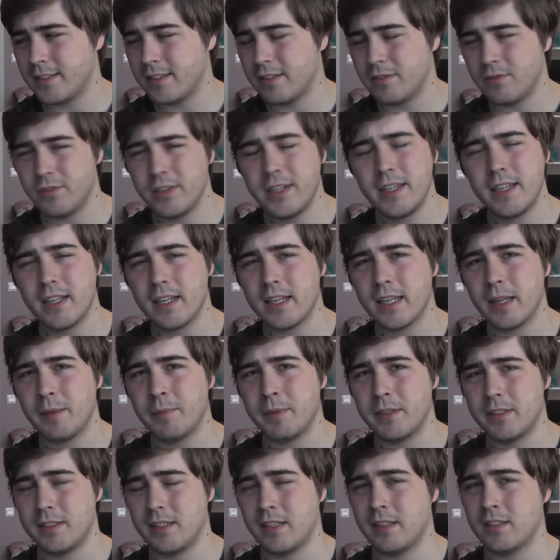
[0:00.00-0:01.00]
reading
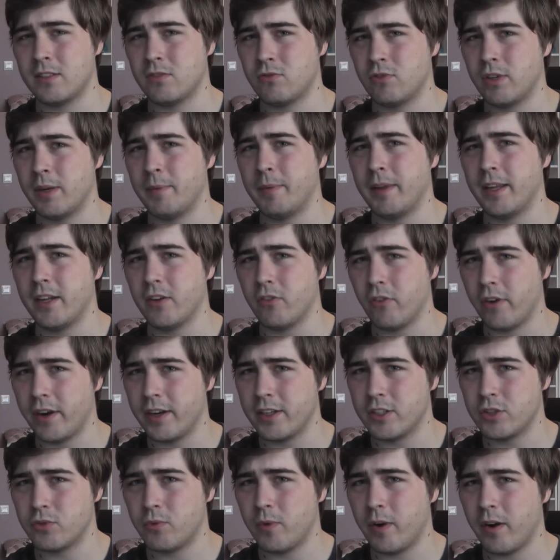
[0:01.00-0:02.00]
them is extremely
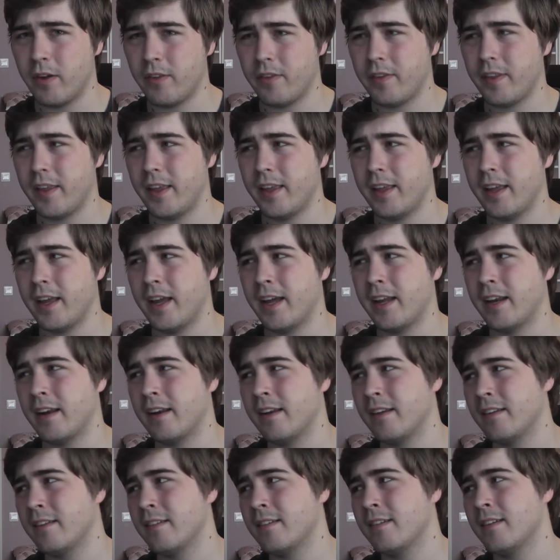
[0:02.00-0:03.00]
cringeworthy,
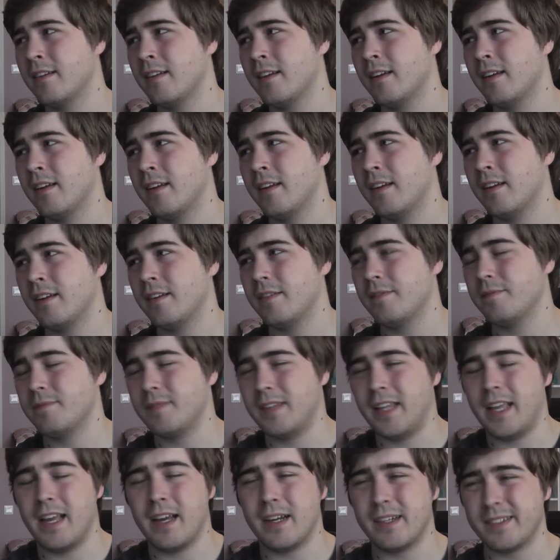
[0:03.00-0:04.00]
and
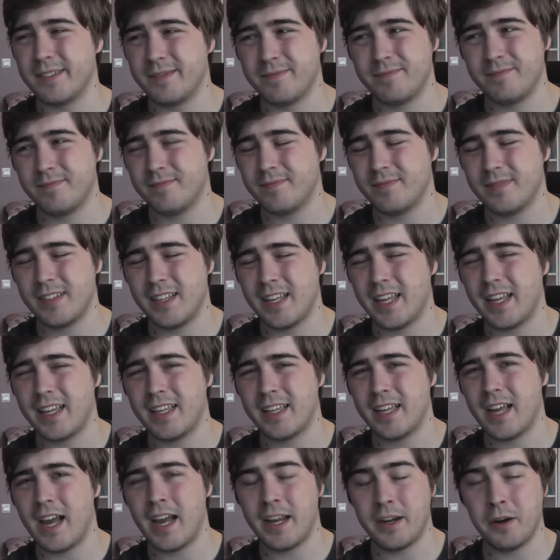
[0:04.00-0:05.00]
yeah,
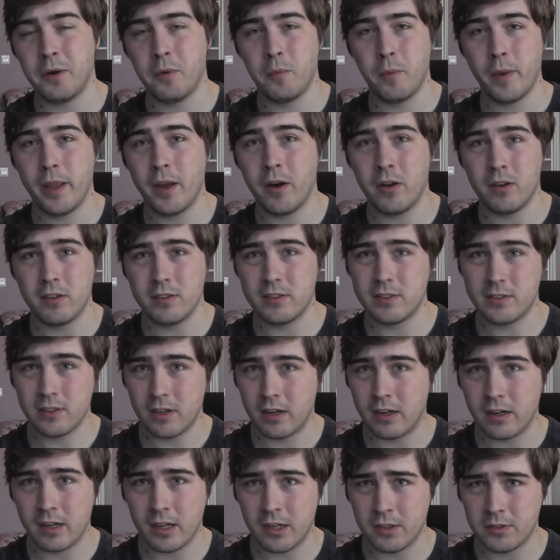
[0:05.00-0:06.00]
like, I know we all
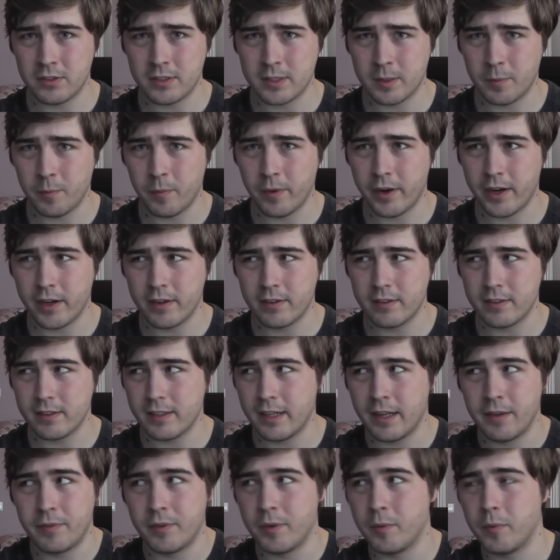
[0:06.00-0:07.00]
start out somewhere.
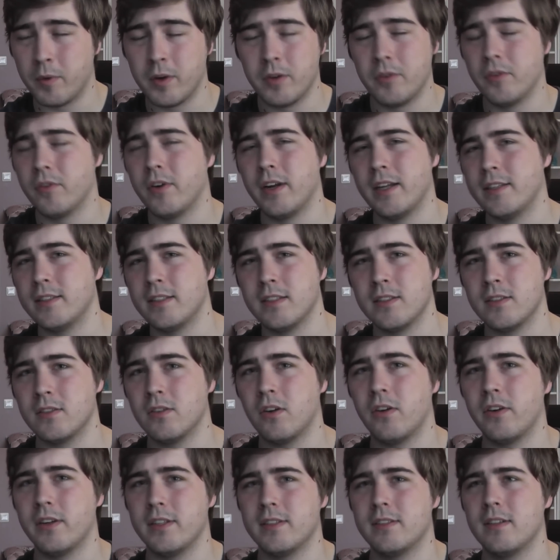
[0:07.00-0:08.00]
Everyone who writes a
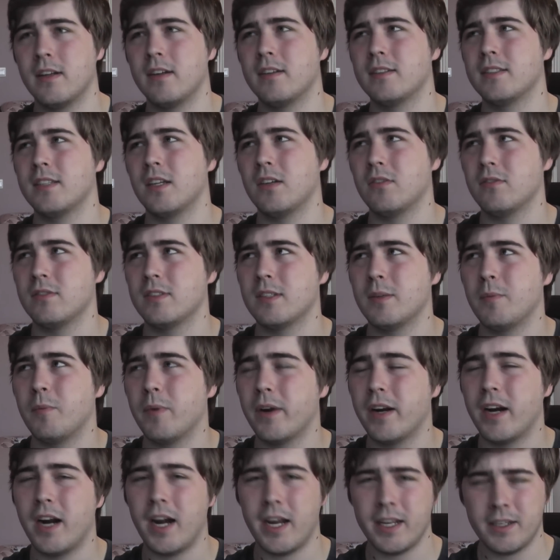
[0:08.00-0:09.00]
story starts out
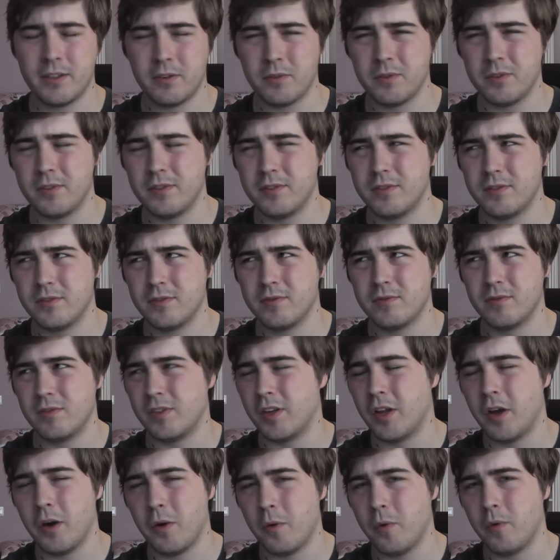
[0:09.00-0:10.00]
somewhere. I don't
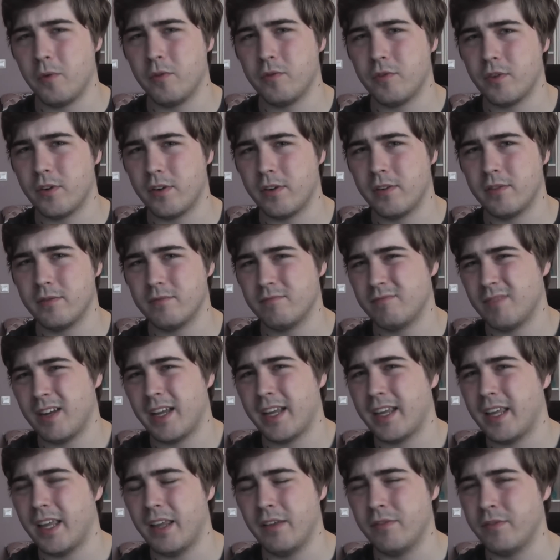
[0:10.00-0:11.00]
know for,
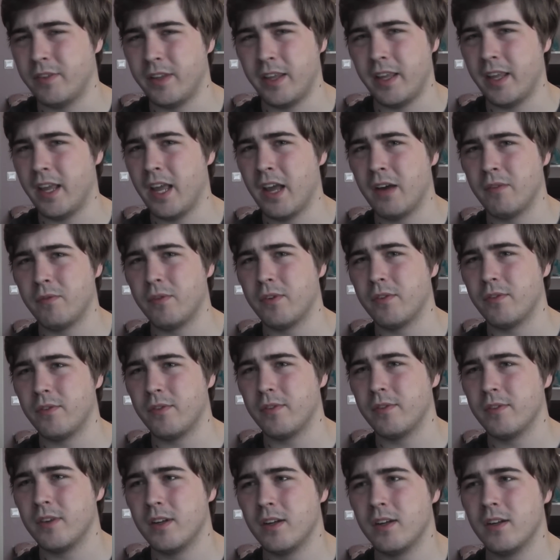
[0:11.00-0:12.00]
like, if he ever
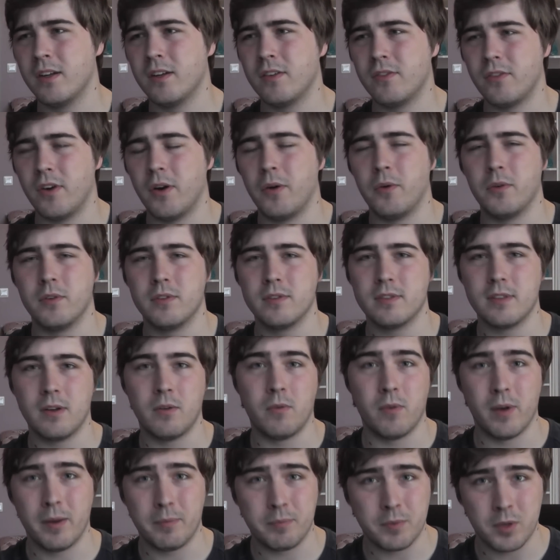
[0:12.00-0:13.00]
wrote a
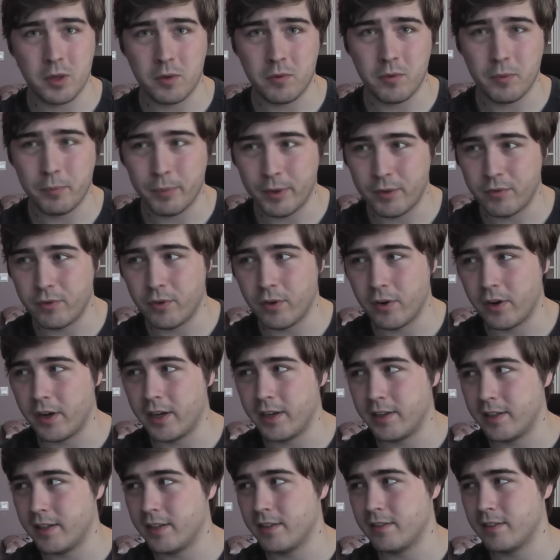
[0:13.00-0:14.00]
web novel before
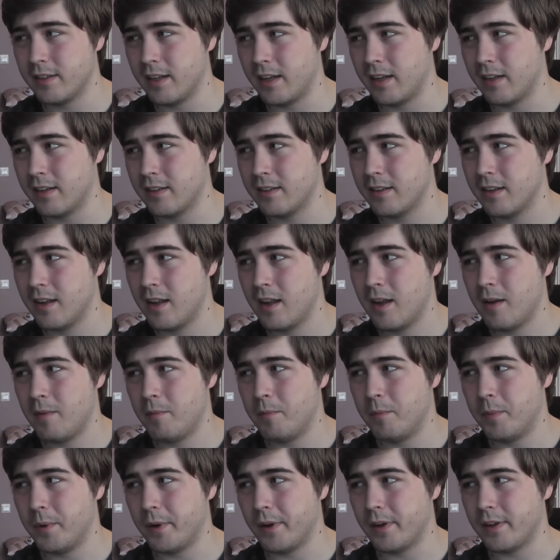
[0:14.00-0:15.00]
he did that,
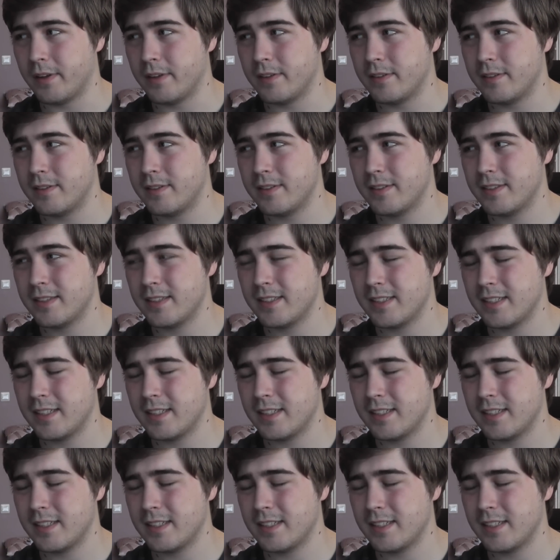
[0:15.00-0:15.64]
but,